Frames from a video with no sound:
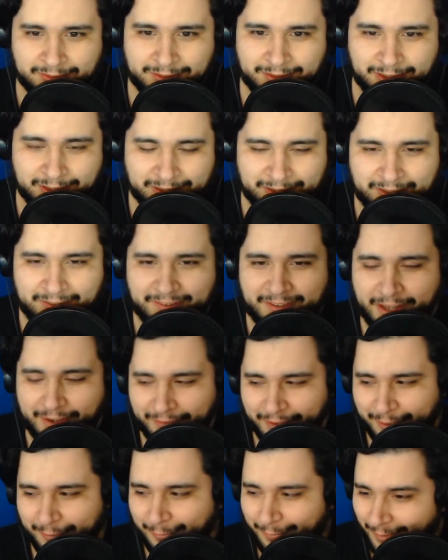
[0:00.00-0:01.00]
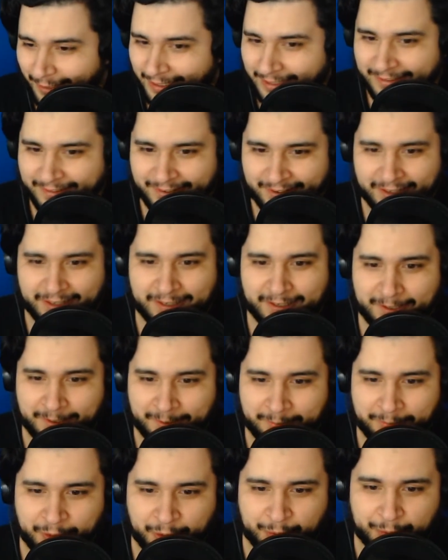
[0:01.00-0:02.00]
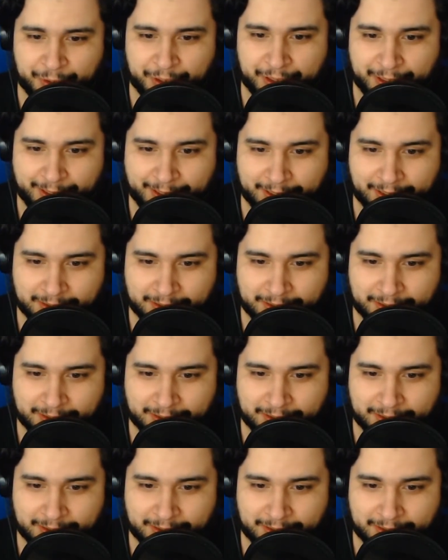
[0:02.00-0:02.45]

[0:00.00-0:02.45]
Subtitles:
She's having a fine time. Don't worry.